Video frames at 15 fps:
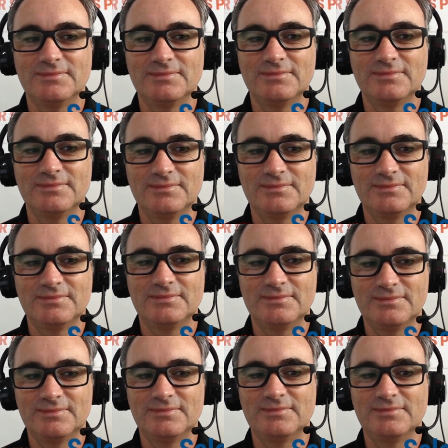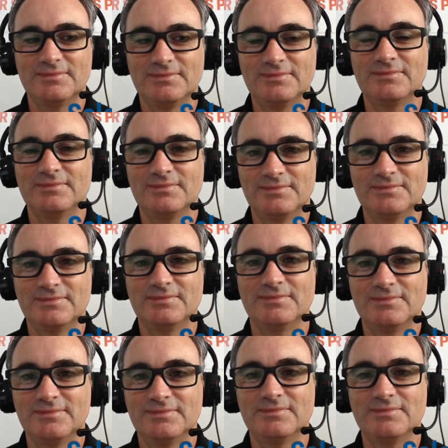
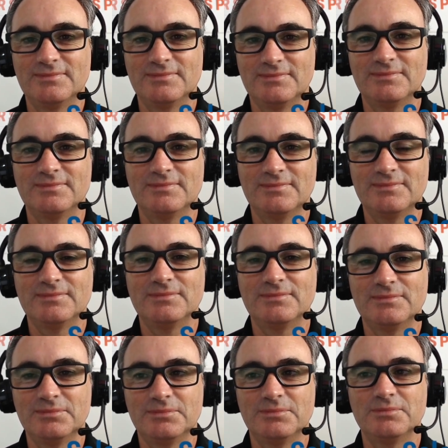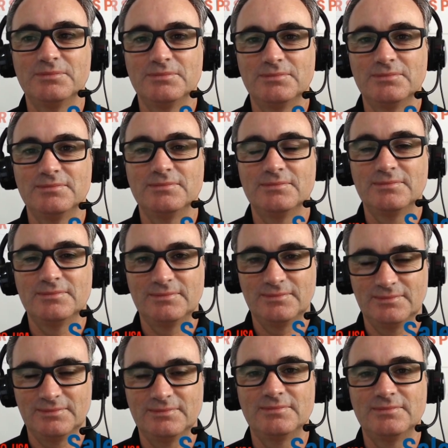
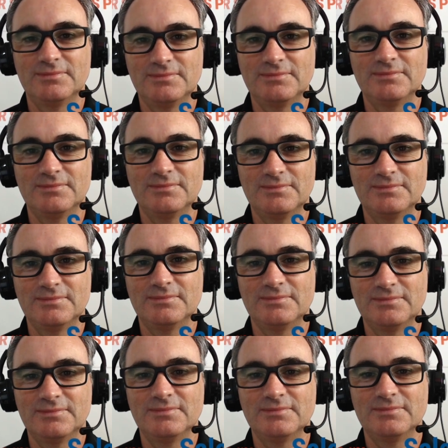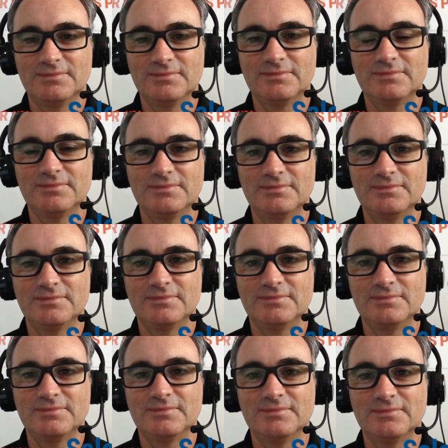
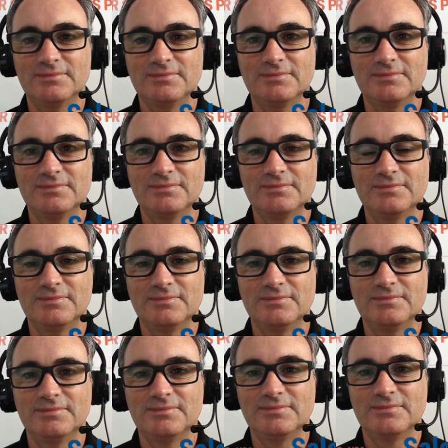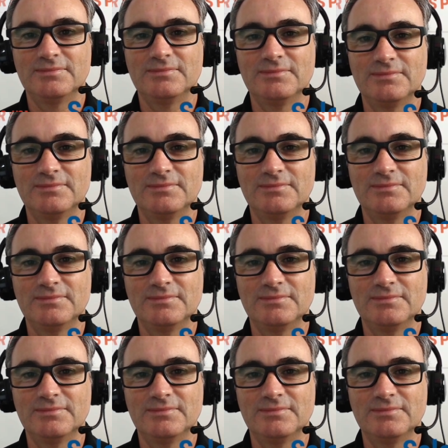(silent)